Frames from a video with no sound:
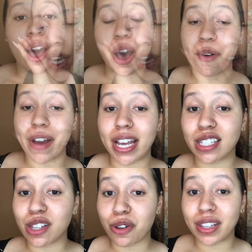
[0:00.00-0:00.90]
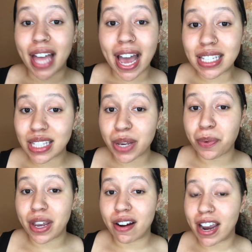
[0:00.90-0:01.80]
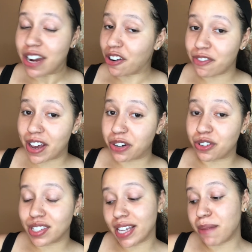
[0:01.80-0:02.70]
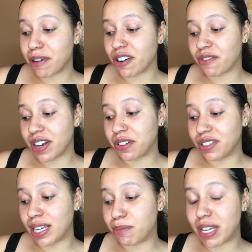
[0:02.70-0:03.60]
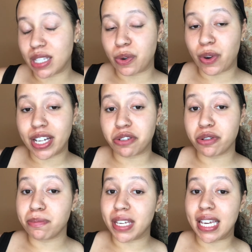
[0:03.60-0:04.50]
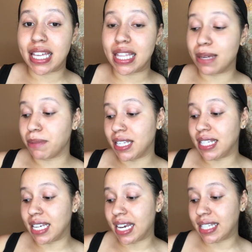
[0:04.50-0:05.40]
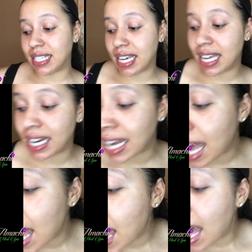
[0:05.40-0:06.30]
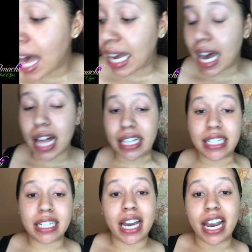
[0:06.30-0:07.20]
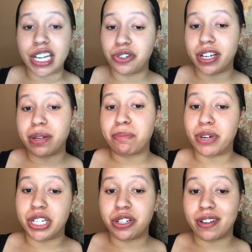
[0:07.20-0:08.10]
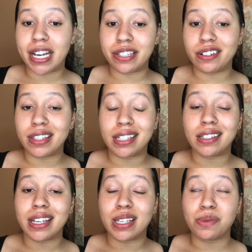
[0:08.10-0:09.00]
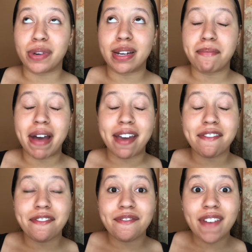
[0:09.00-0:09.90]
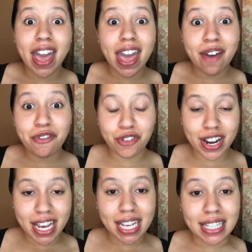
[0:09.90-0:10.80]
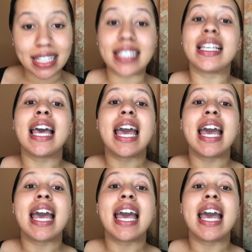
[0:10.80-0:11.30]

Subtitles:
All right, so lastly, we are in our final step, and our final step is going to be the PCA Skin Collagen Hydrator Moisturizer. This is one of my favorites.